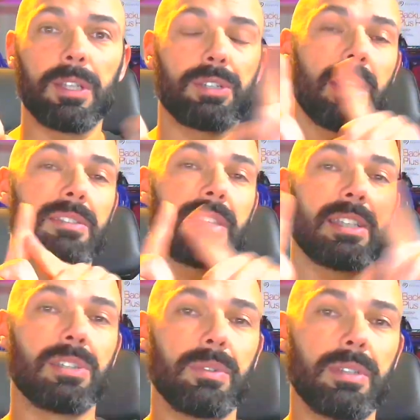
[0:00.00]

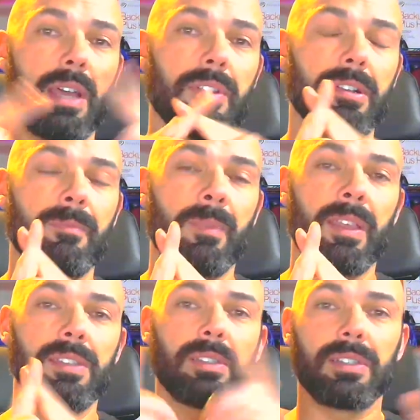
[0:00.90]
translate to another
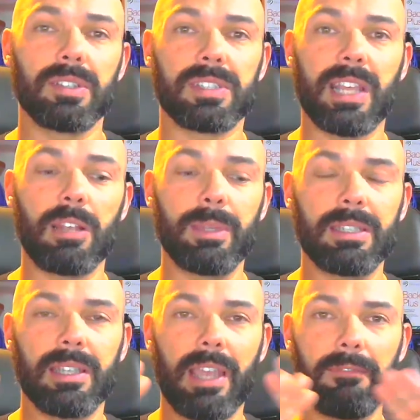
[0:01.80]
so that there's
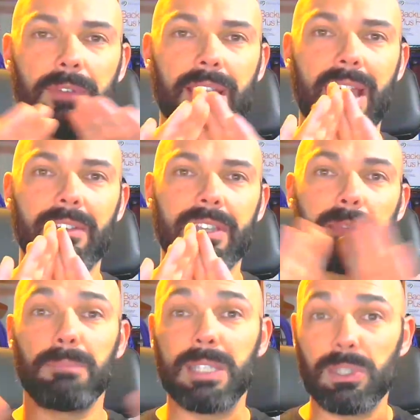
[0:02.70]
settlement and
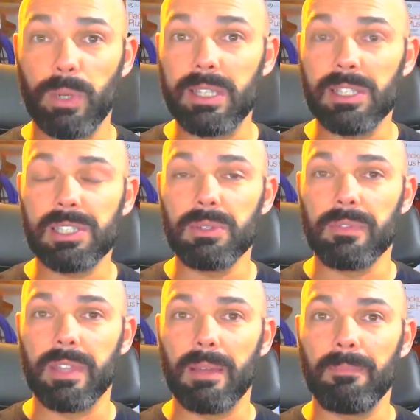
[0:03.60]
finality between the two
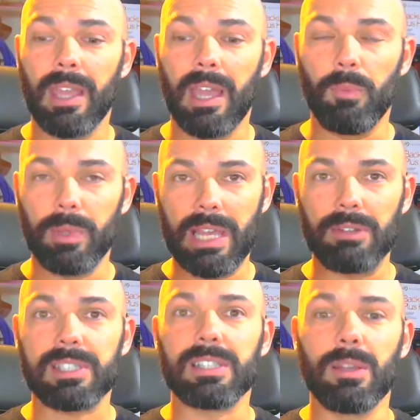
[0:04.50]
of them uh,
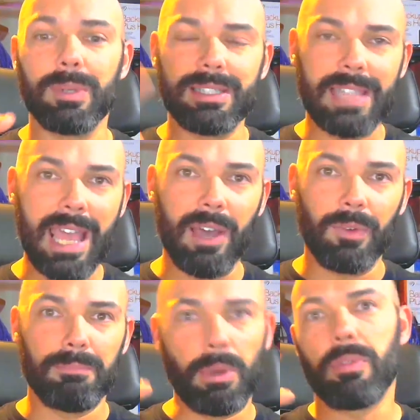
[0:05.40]
without slowing
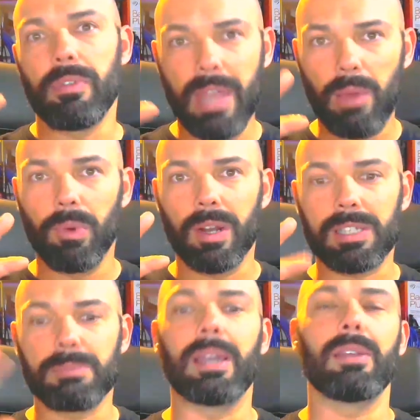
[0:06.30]
down both
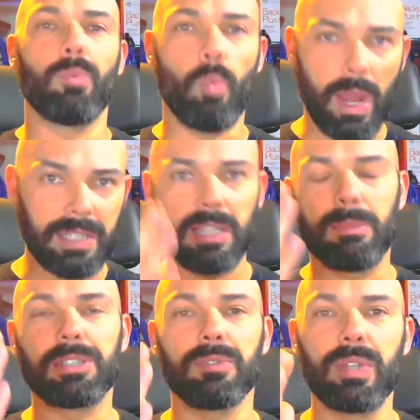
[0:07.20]
networks by wasting a
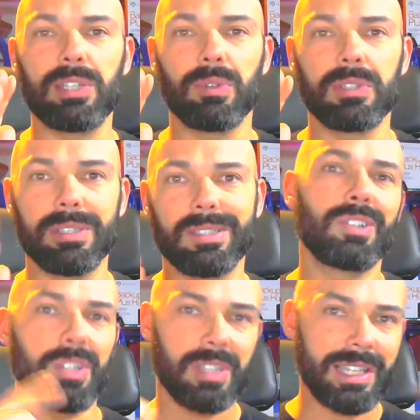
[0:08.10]
bunch of resources
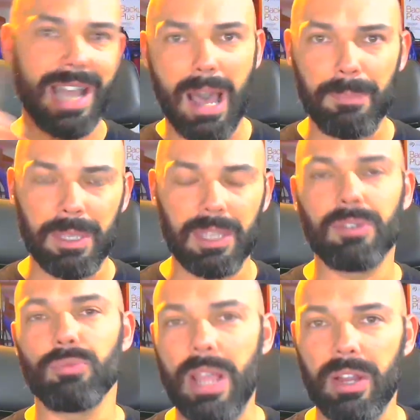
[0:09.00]
just to
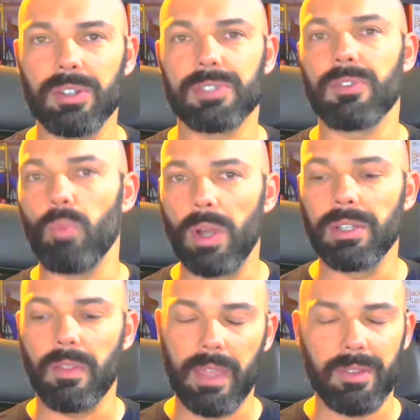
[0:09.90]
copy records from
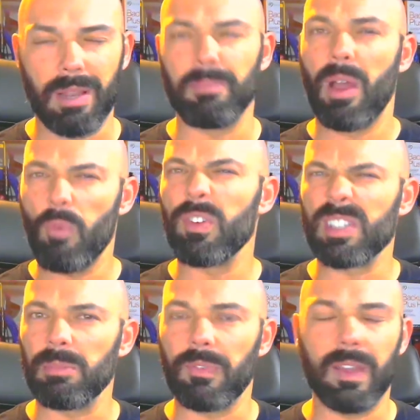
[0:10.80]
one to the other. I'm
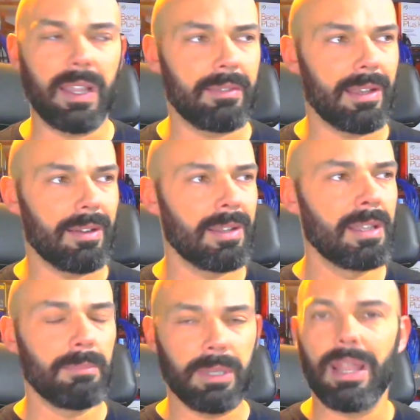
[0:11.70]
oversimplifying it there,
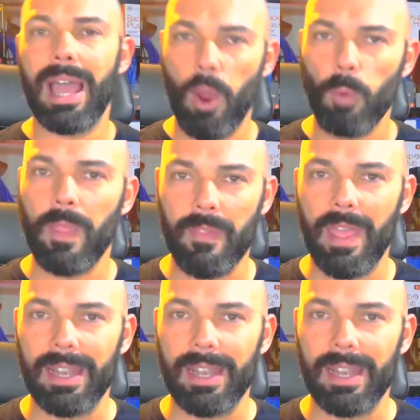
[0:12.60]
but I hope that that